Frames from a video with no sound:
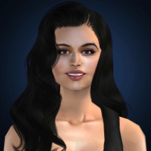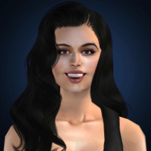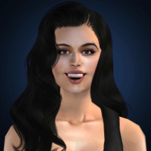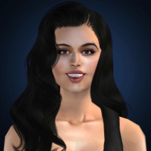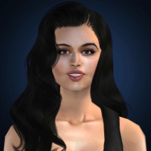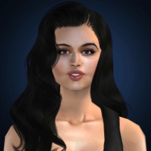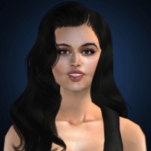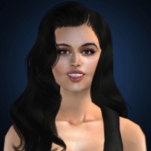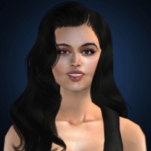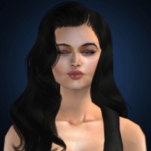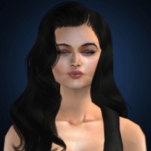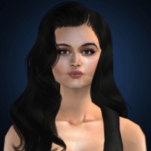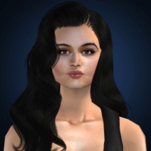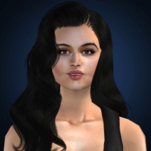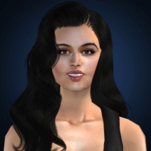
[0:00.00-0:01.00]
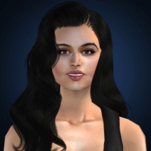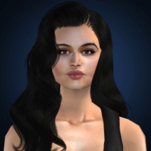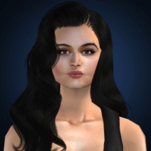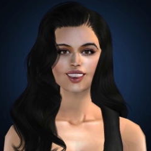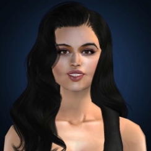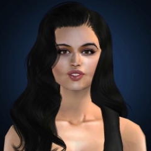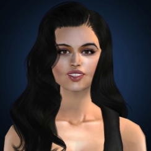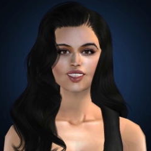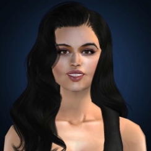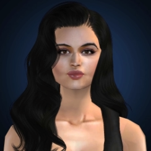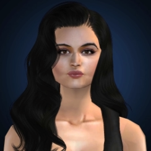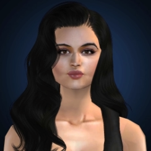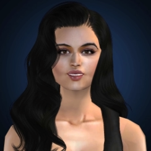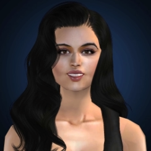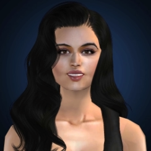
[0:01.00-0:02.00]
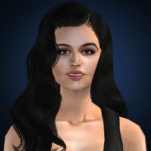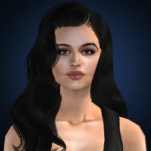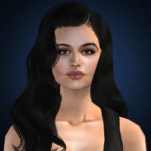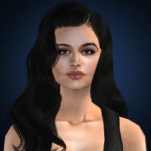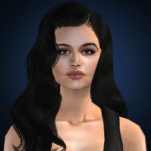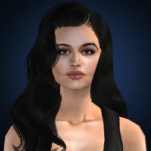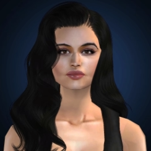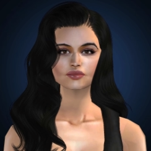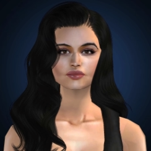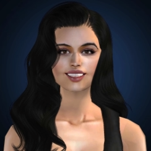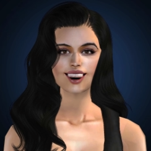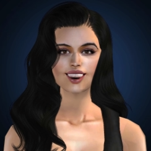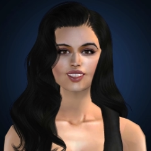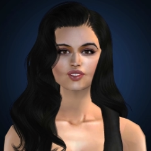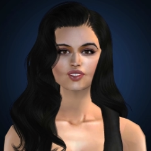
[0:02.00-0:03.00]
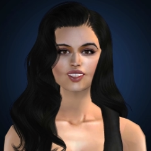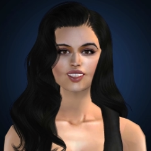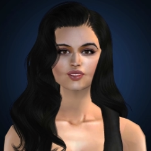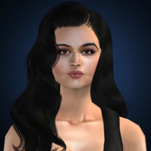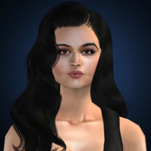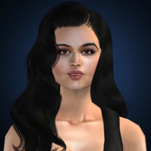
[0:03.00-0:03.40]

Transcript: I send around 500 texts a day. The rest is